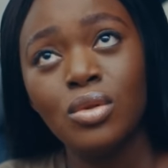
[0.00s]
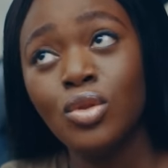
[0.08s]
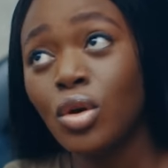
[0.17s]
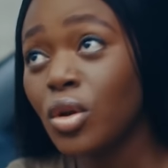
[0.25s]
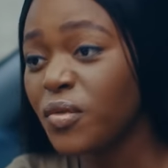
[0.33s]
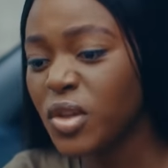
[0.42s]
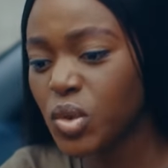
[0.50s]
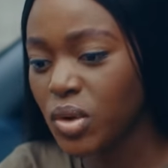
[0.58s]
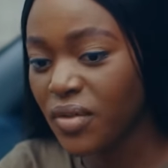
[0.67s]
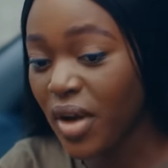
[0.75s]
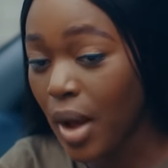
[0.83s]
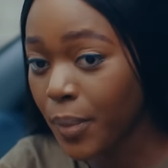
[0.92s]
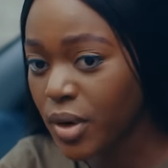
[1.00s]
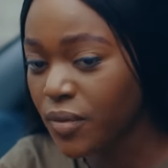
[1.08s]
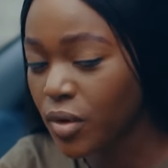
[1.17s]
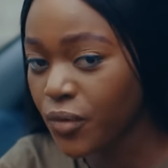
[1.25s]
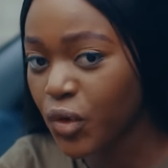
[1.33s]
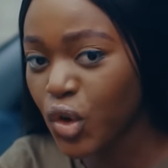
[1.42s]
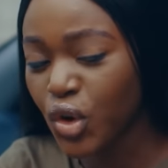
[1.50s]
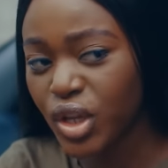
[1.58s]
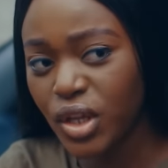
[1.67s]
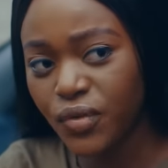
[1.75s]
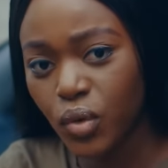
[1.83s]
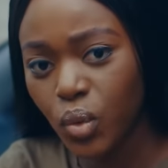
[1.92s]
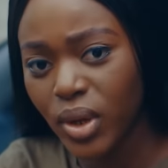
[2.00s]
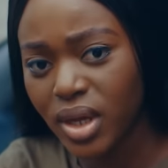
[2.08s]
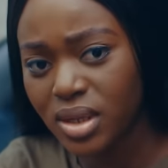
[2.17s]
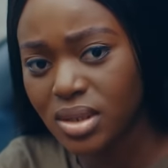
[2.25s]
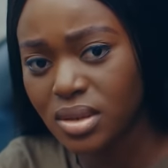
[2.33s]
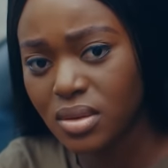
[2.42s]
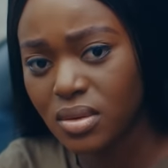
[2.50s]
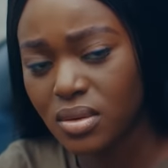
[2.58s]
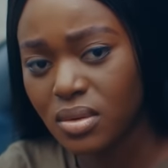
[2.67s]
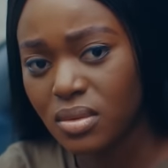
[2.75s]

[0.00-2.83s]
None of this would have happened if not for your evil ways.